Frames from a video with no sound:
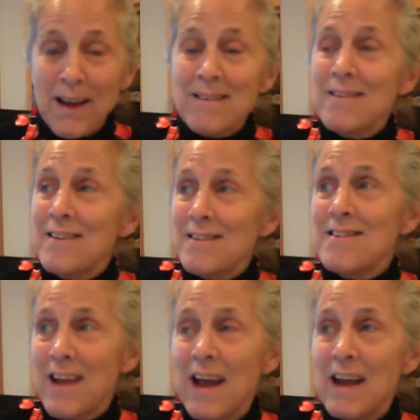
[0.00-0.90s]
And to this
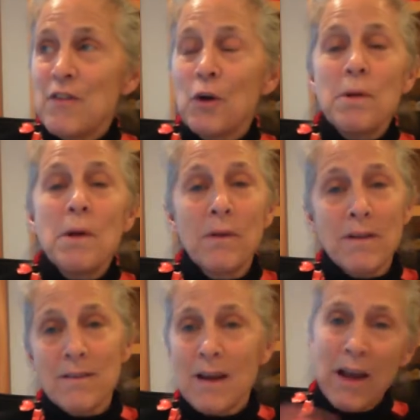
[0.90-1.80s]
day, there are people
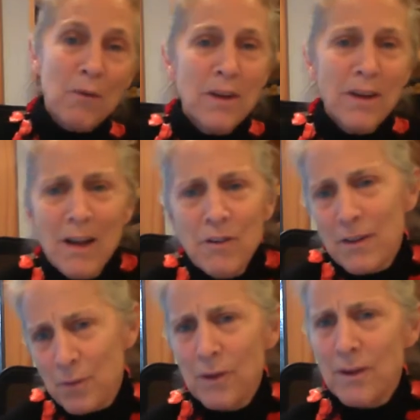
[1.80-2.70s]
that say, hey, when are you gonna have your
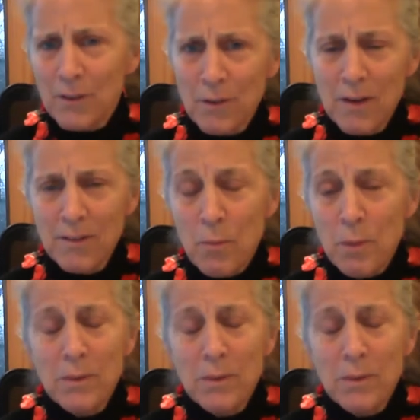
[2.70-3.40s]
next Rolodex roundup?